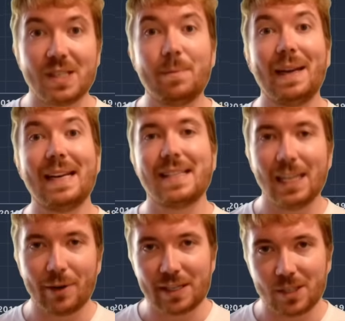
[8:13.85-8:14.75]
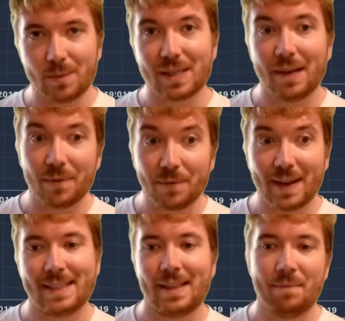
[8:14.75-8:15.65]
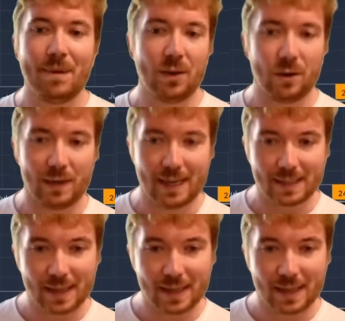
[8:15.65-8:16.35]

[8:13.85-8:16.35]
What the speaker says: It's been accelerating to the upside faster than Bitcoin has.